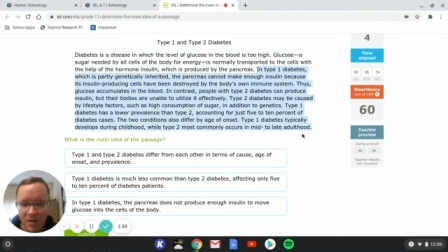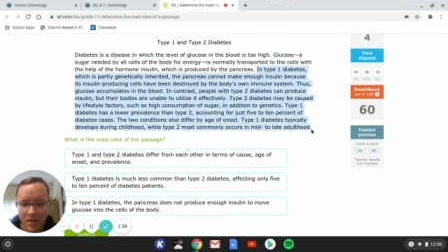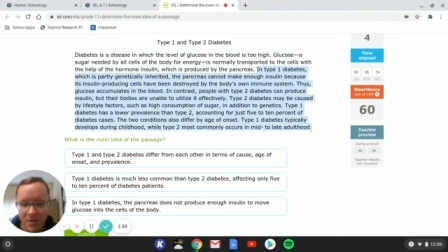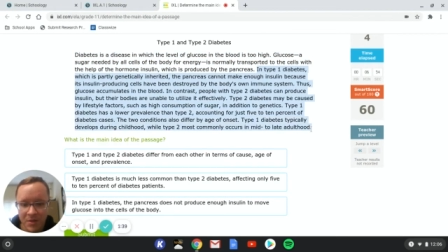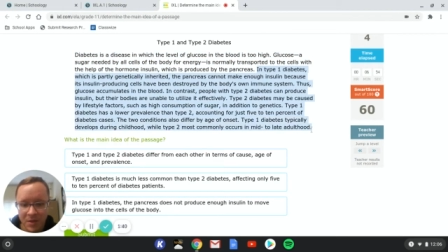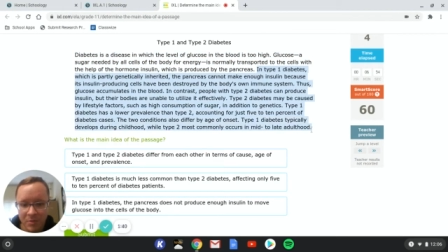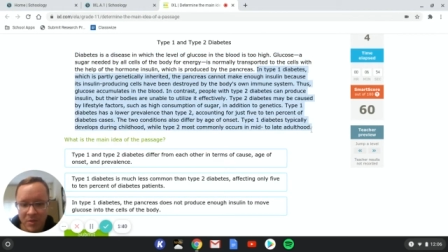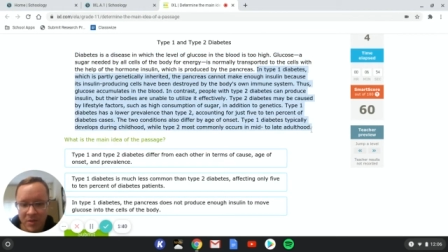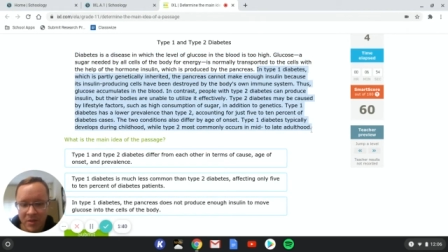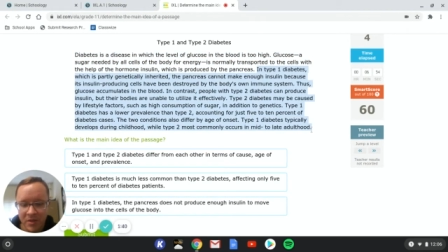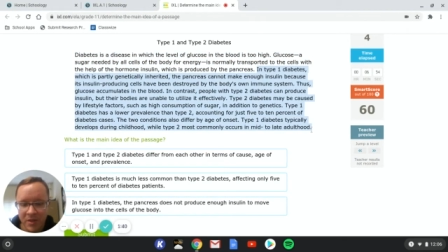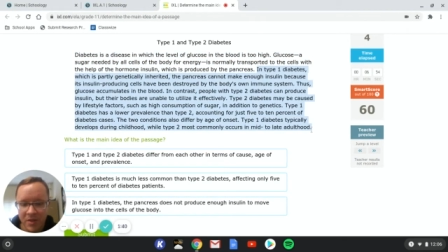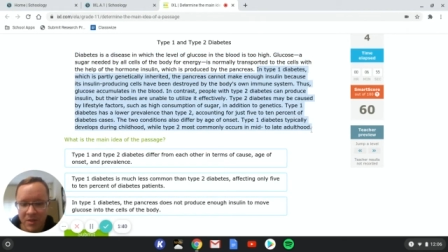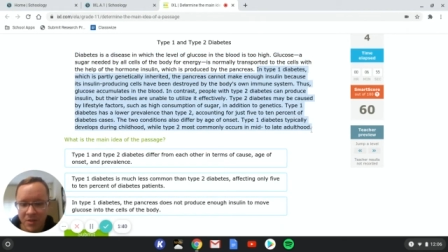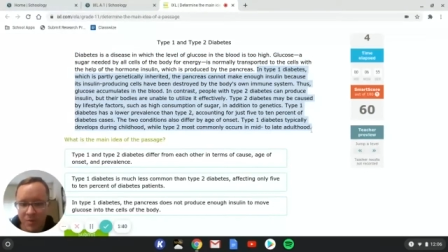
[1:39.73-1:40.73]
is them
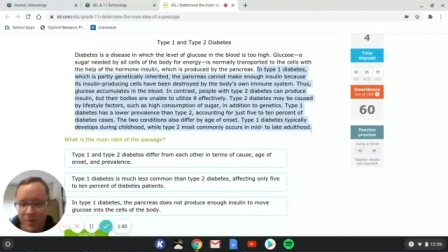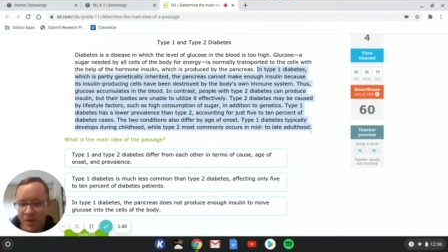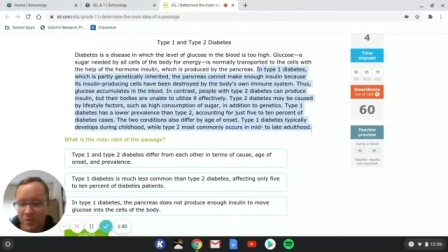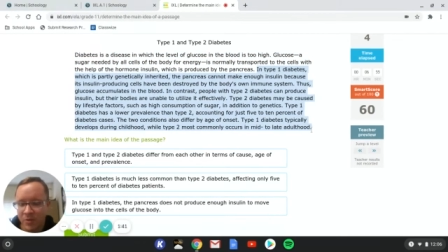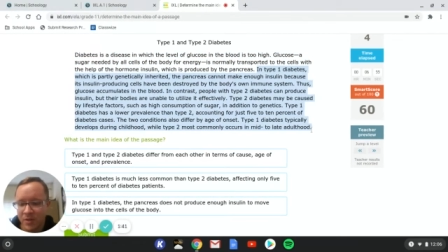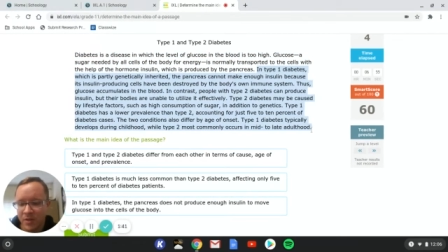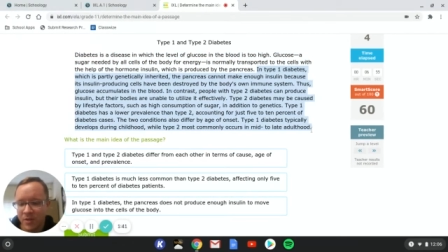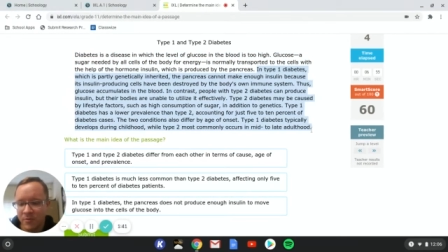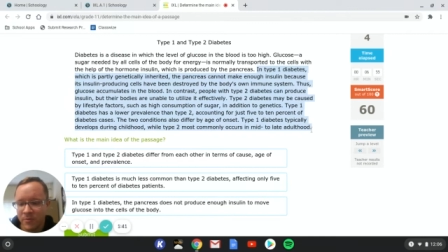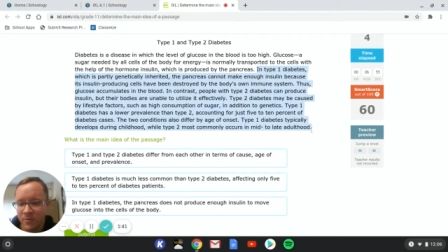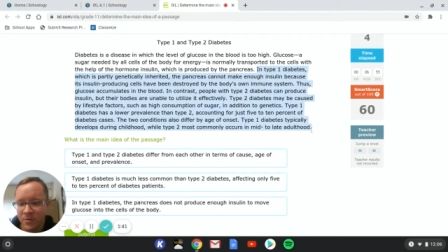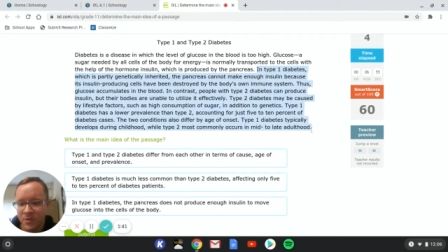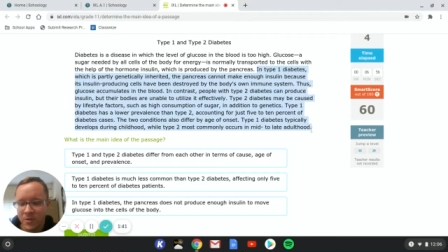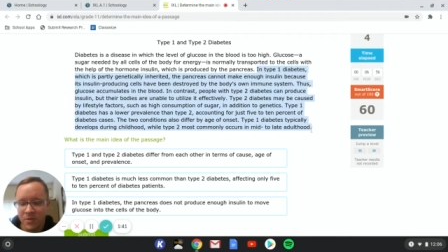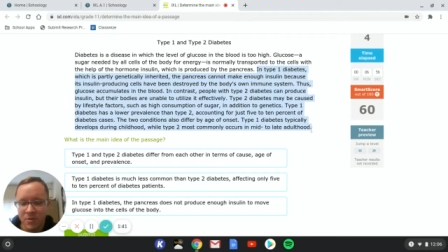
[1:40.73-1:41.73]
telling us about what the
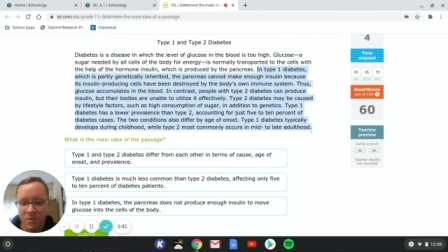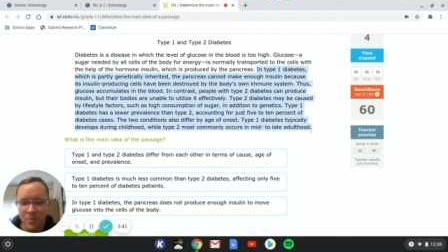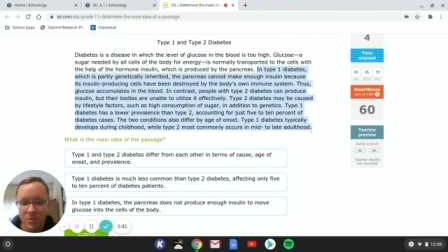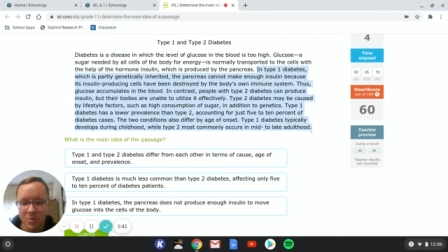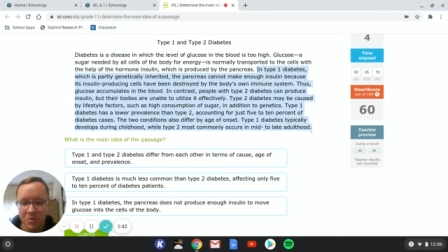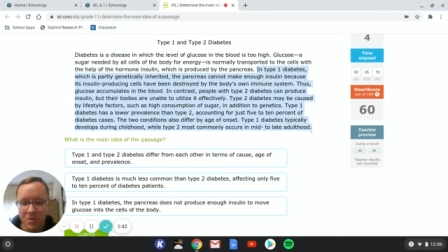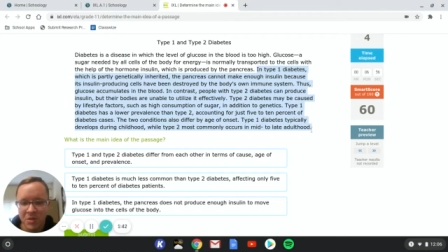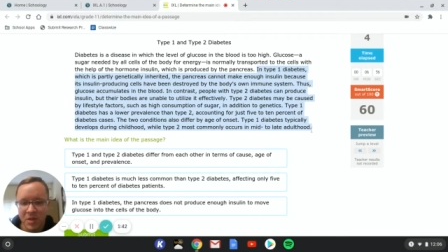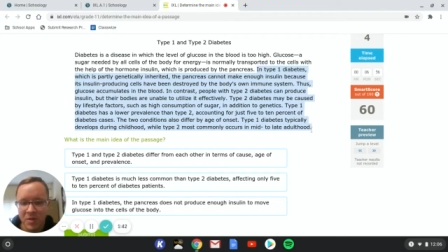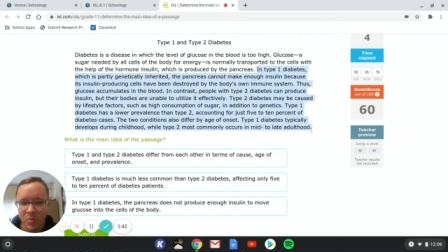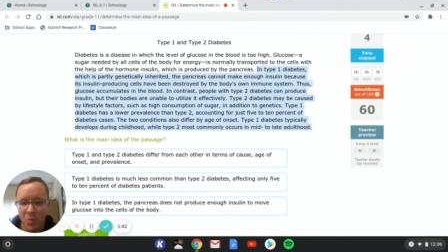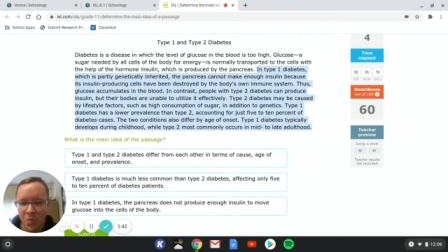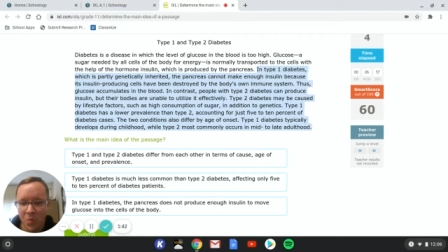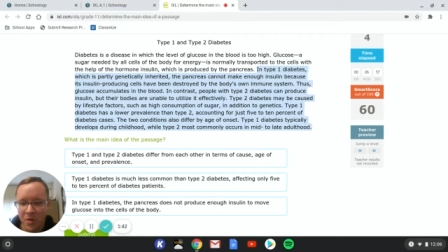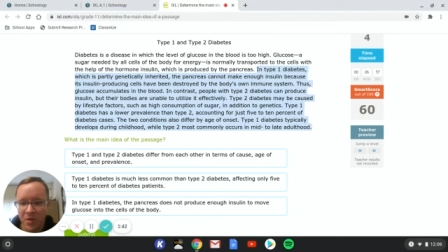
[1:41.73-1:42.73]
differences are between type
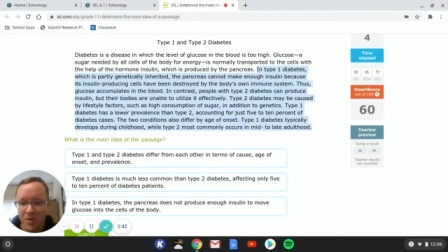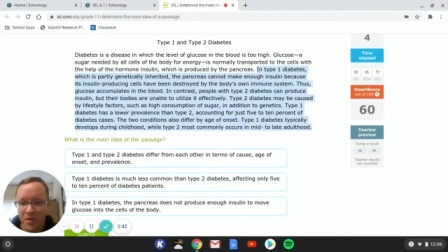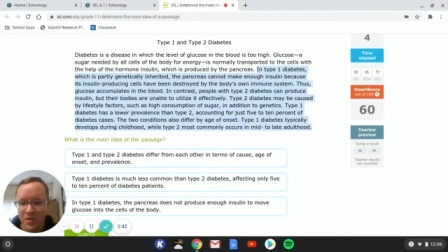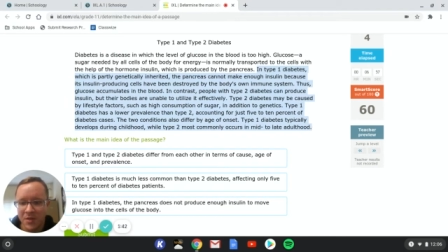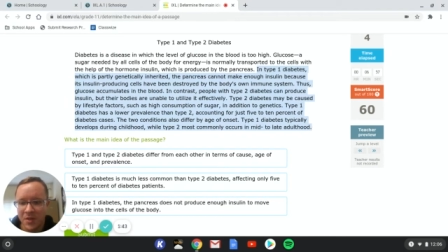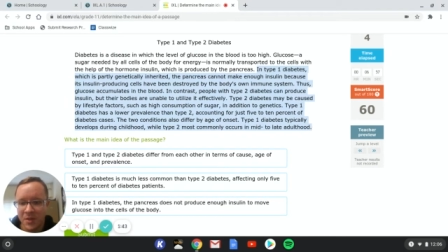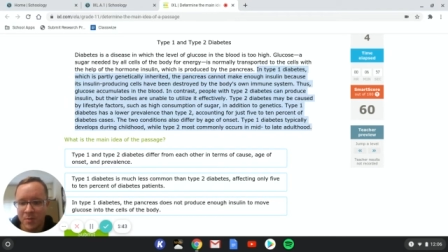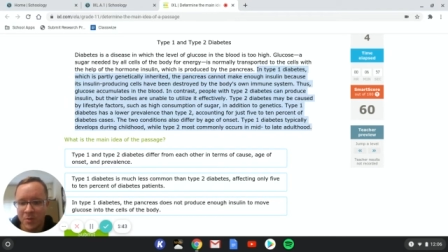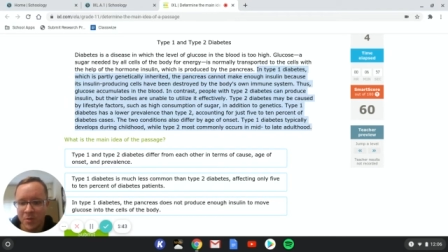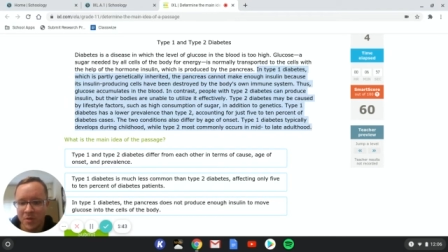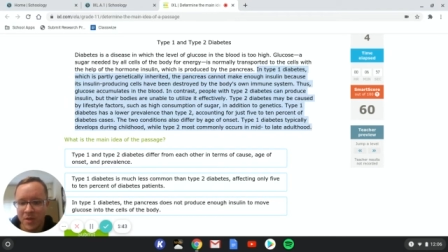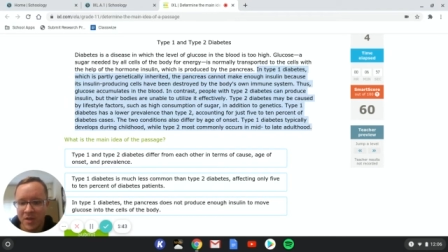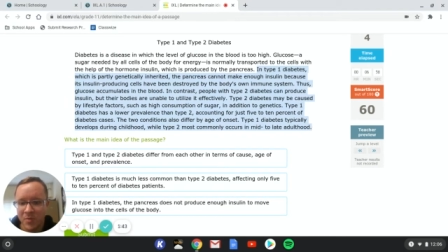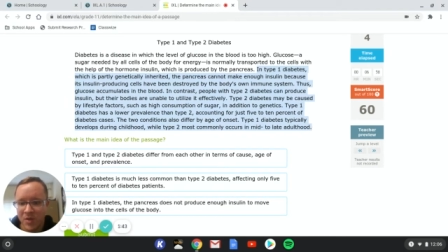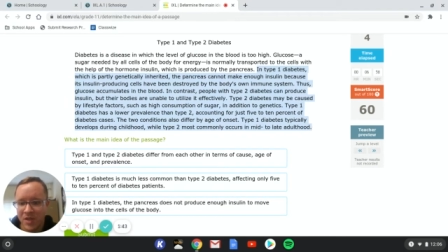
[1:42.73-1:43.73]
1 and type 2
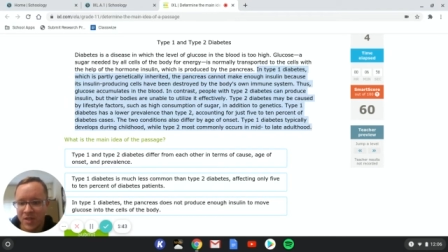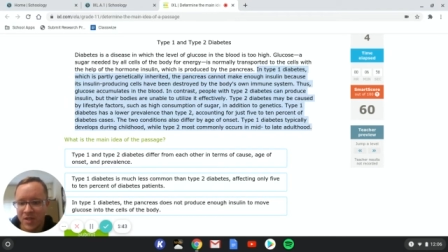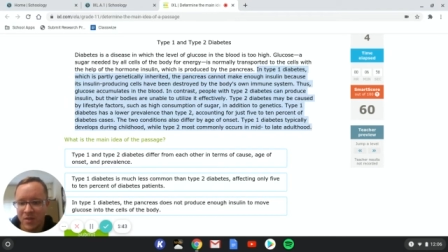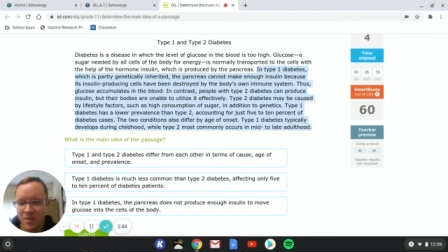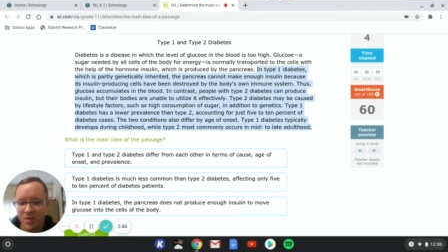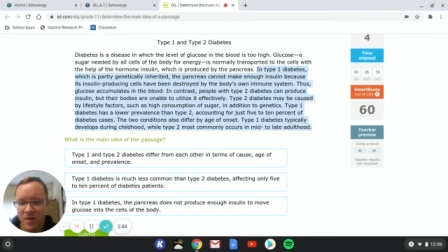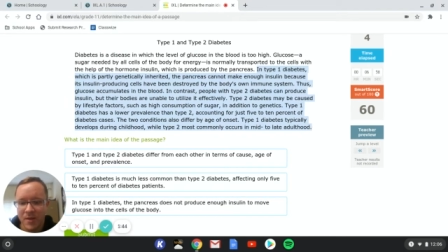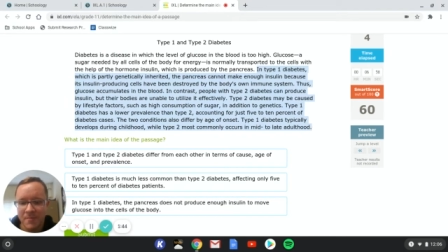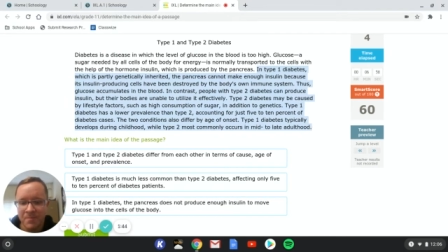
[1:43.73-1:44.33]
diabetes.